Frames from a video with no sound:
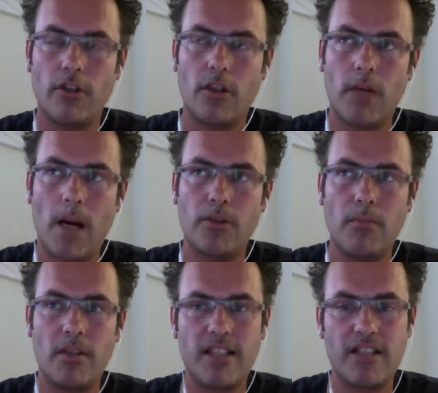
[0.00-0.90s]
from
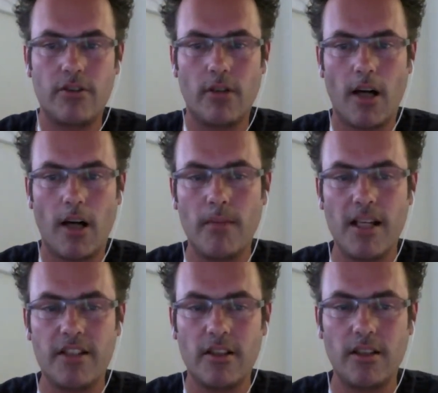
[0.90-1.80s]
optimization to
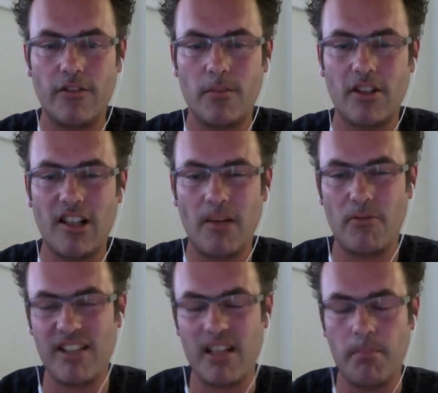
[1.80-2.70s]
automation. If you become
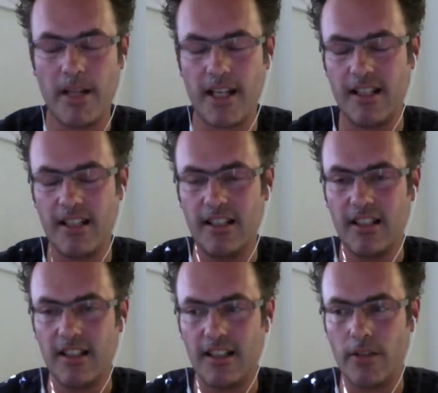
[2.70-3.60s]
really big,
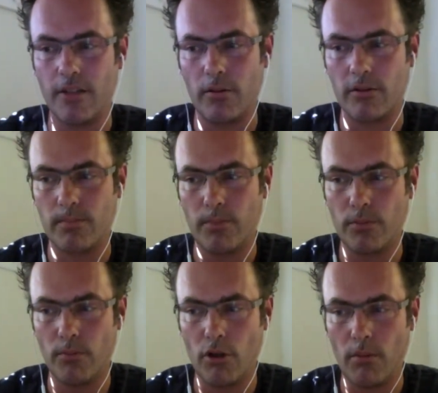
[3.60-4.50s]
you will put
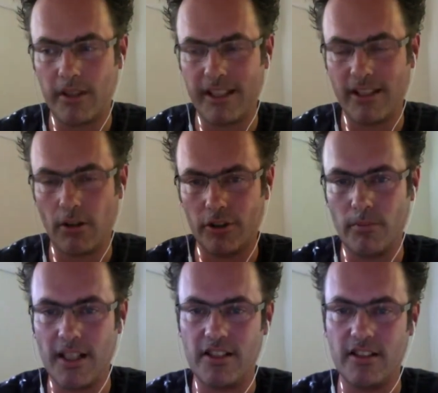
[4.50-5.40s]
more money in
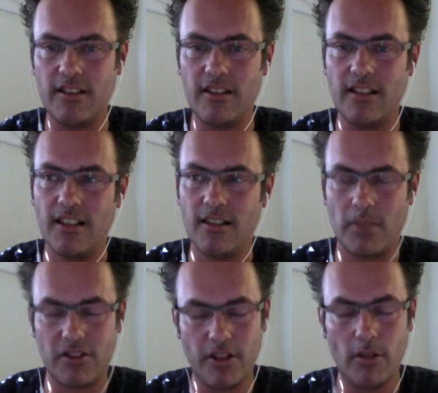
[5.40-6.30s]
automation, but
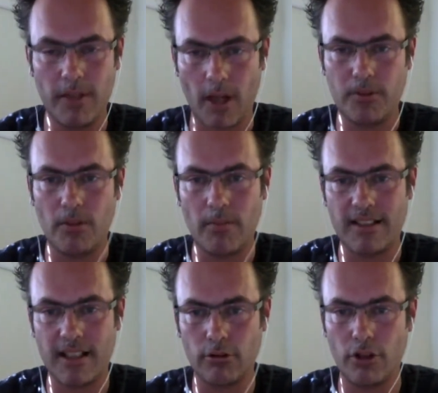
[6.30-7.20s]
still be
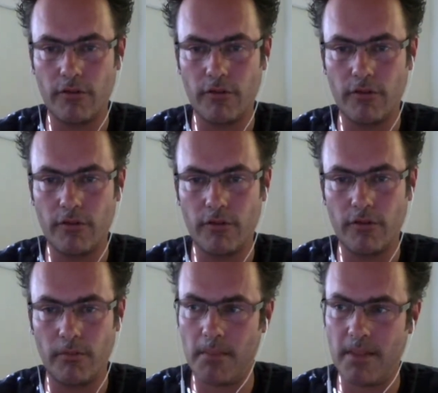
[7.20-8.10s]
optimizing and learning from
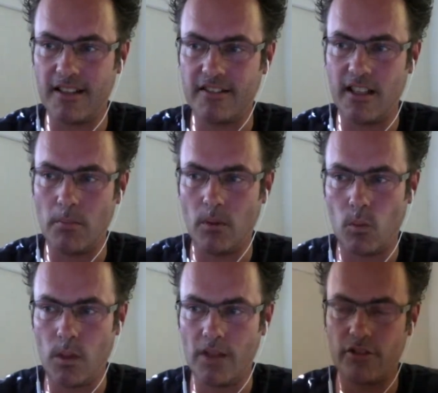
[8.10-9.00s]
A/B testing.
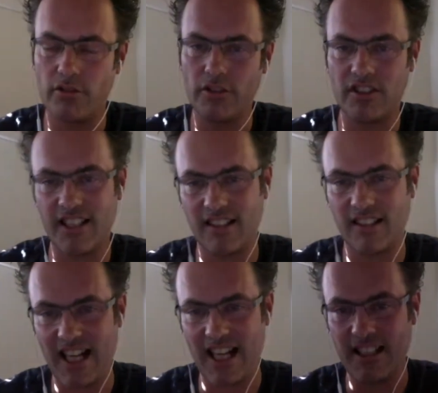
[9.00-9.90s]
But once growth is
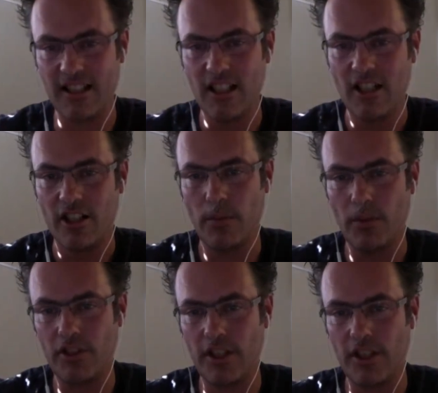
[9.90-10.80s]
declining,
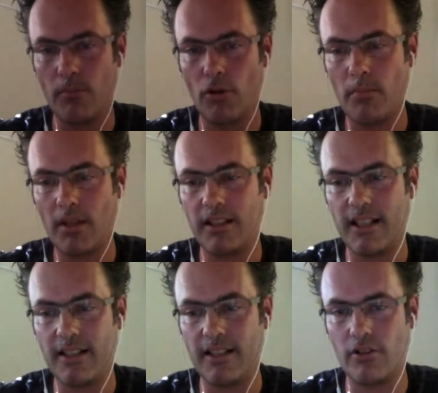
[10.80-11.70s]
you will shift more
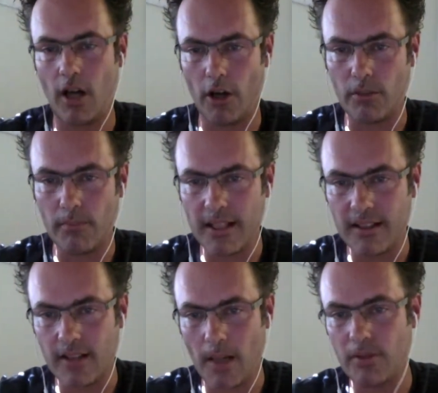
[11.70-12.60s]
money into
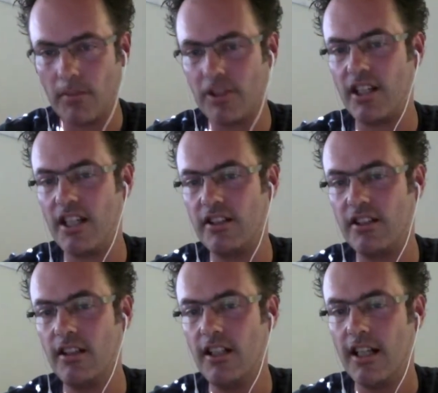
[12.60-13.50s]
automated
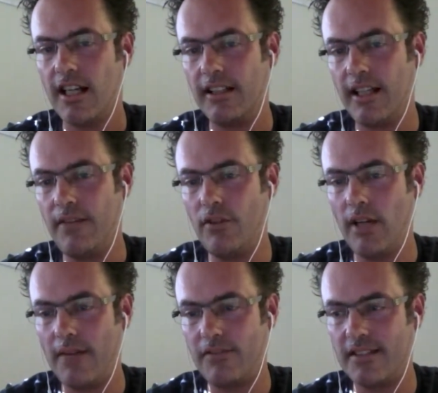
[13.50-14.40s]
optimization. And if you
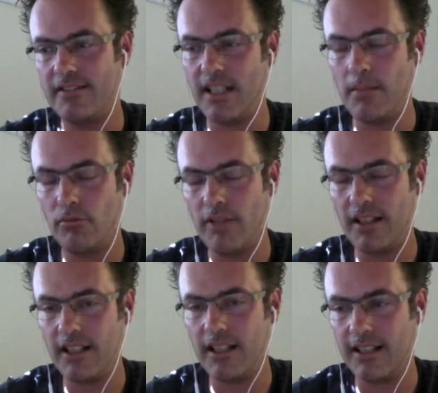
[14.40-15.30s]
have that team ready